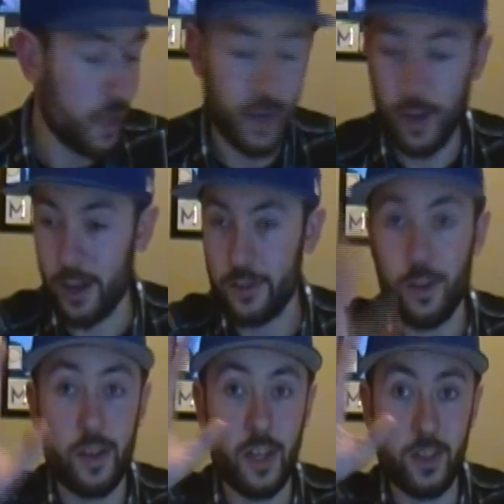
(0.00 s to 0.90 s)
Like, I, I
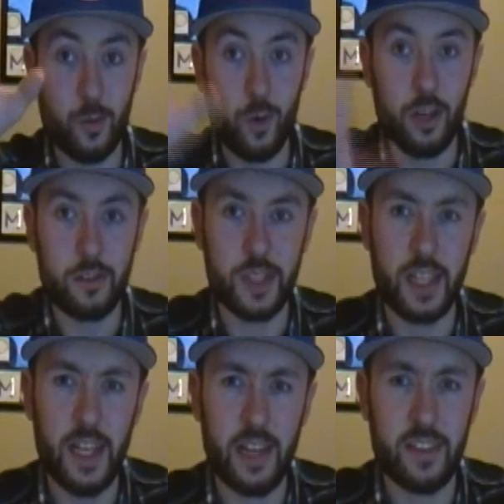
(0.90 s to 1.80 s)
saw it on the wall. I was
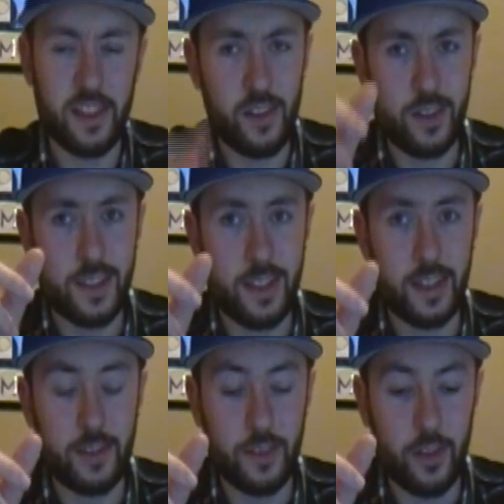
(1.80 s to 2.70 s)
like, hey, is that the
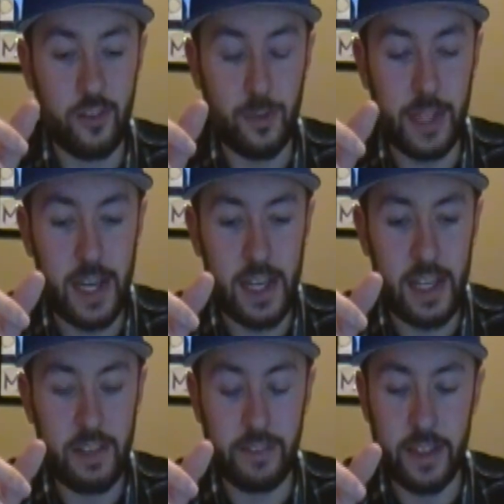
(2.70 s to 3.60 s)
thing, the
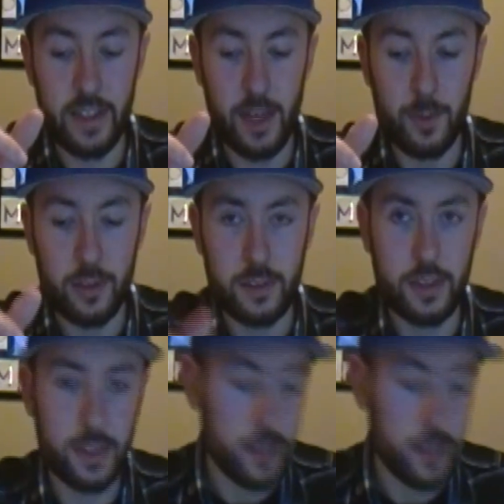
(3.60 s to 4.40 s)
GBA link cable?